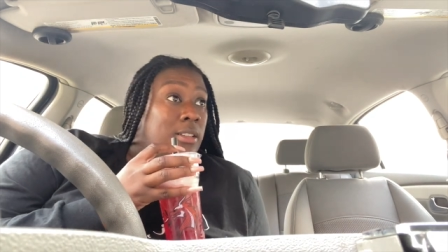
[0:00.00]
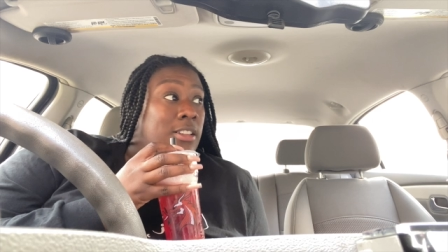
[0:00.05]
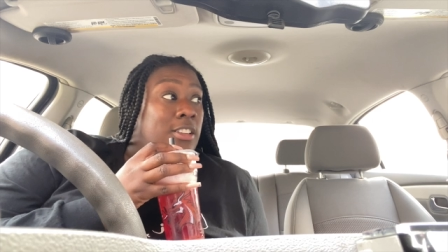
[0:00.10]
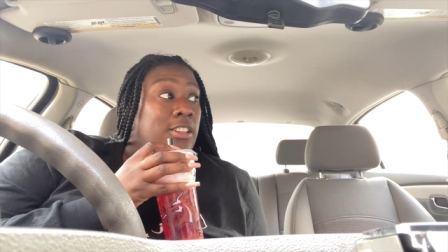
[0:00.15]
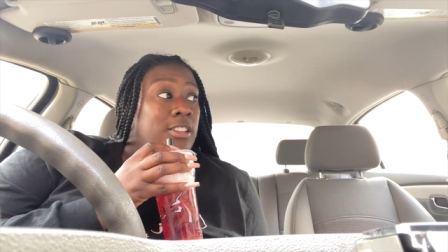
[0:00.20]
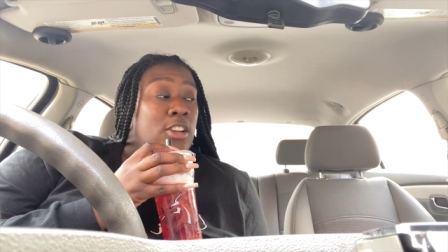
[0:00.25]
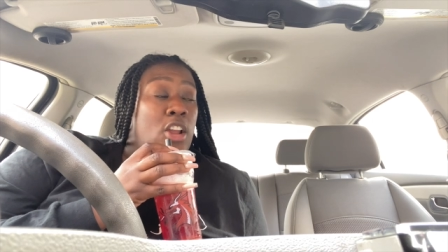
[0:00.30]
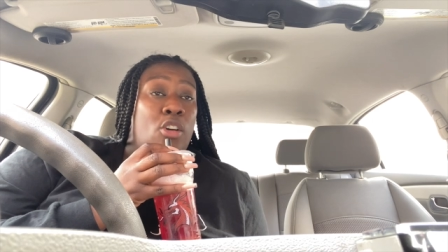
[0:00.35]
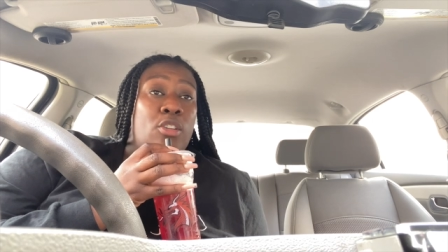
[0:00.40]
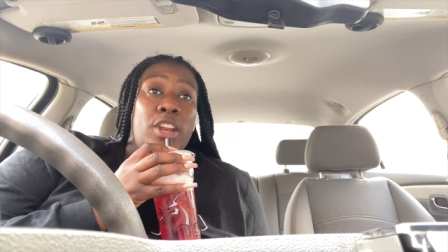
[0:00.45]

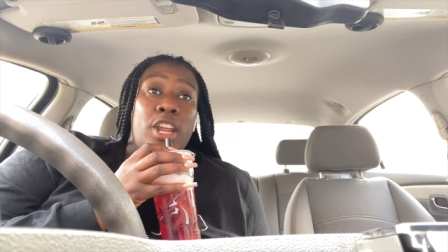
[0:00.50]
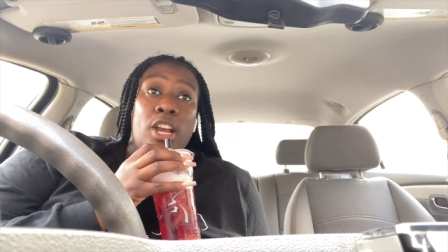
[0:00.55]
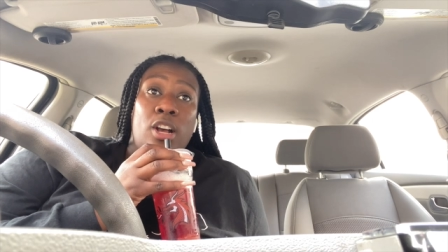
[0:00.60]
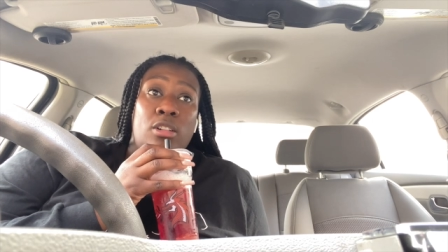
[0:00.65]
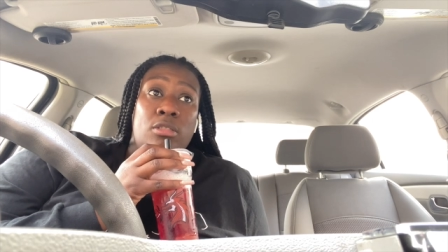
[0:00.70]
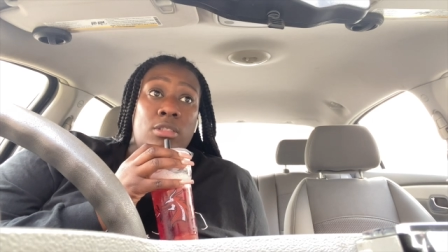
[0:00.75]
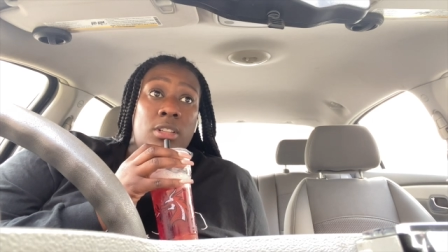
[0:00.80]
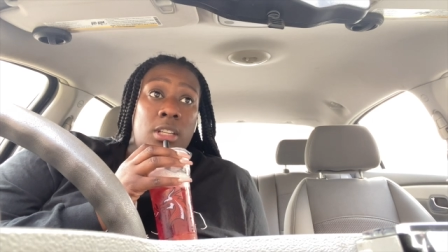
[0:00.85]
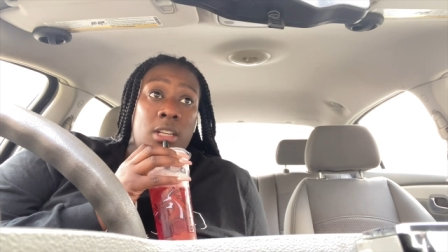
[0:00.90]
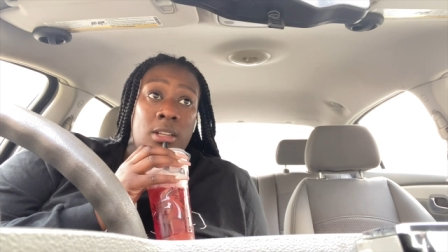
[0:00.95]
no
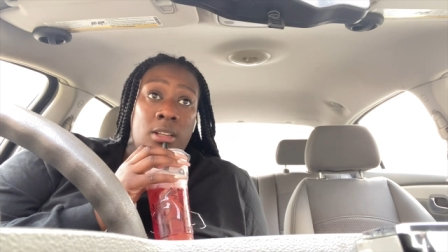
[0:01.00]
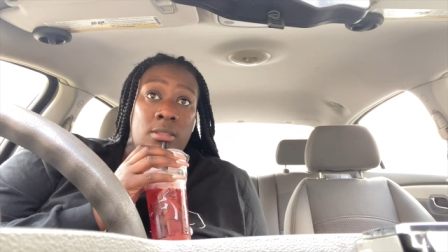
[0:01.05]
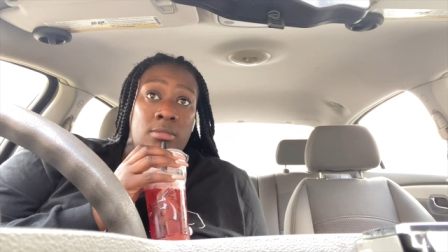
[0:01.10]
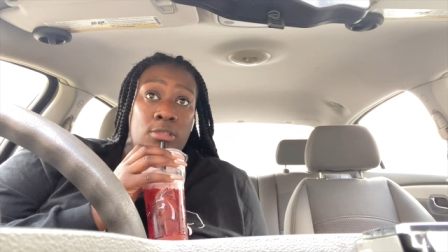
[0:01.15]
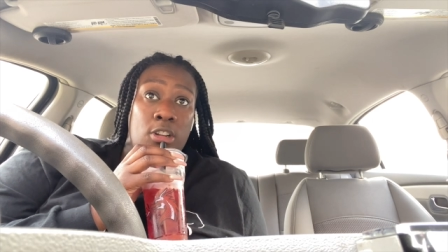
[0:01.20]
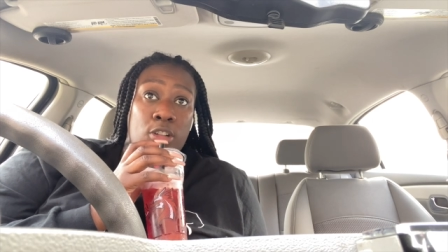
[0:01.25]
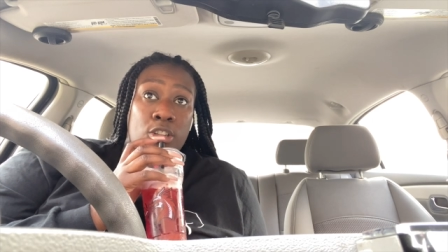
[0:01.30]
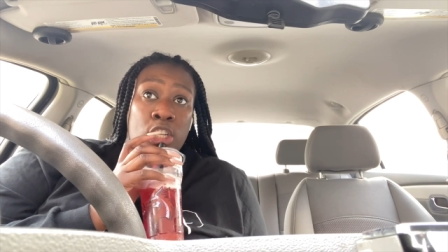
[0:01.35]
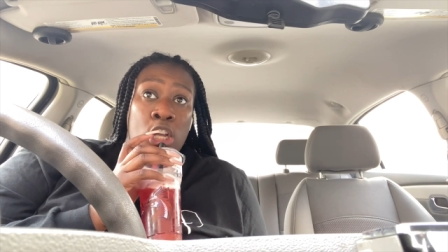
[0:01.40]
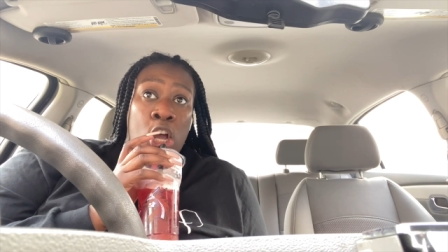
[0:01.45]
nails,
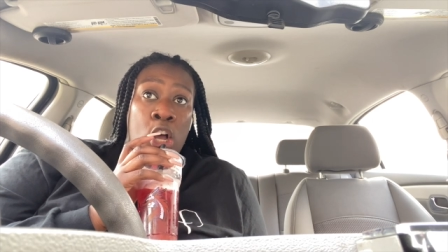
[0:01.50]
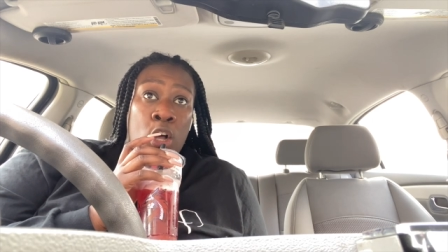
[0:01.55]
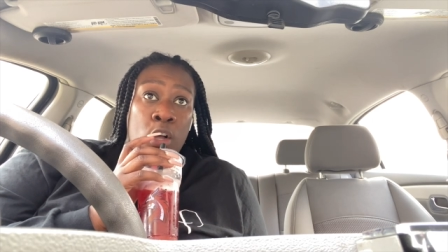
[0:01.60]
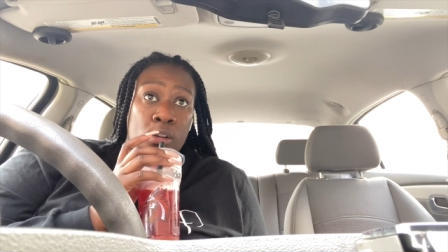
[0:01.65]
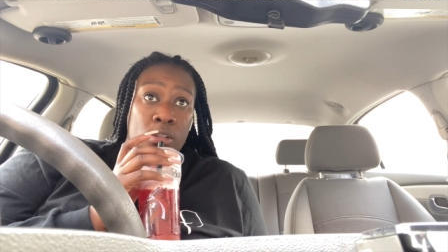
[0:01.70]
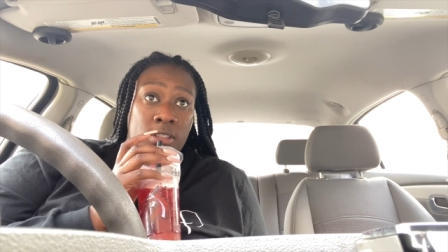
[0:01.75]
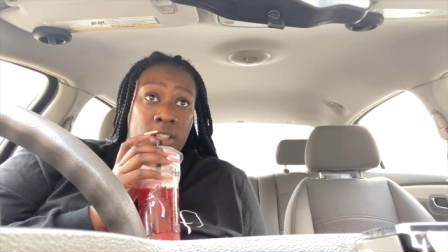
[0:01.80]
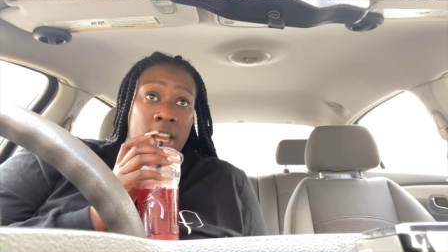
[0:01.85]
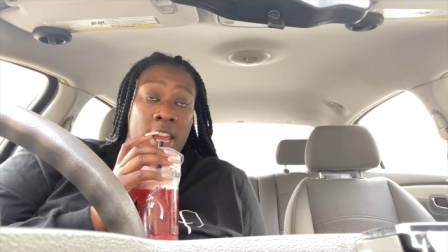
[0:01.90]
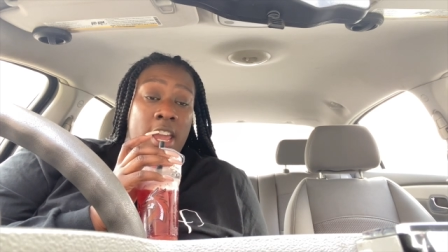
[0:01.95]
no
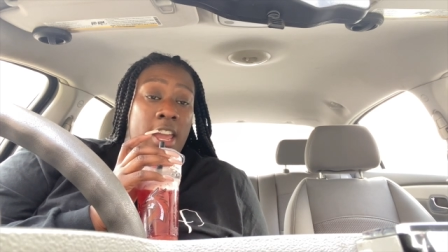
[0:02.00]
toes.